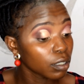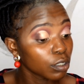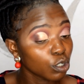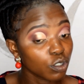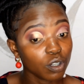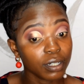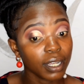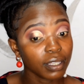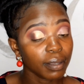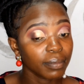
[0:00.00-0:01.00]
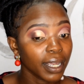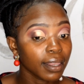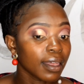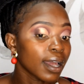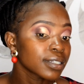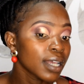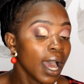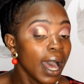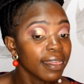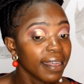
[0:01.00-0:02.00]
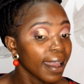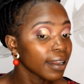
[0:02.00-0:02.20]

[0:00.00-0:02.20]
Just connect them like that, and then